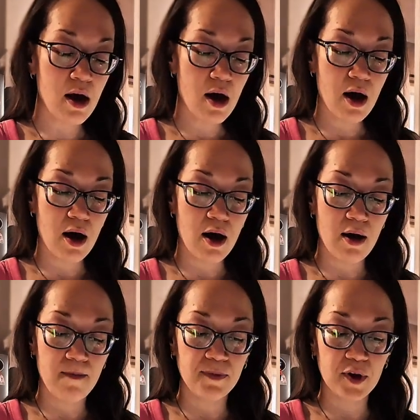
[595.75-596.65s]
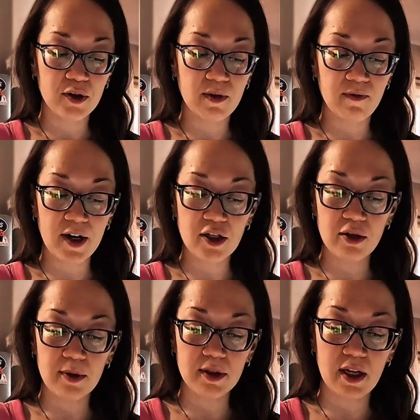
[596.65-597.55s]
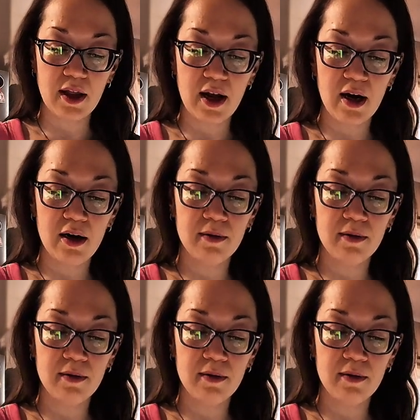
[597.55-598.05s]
There's some vegetables in there.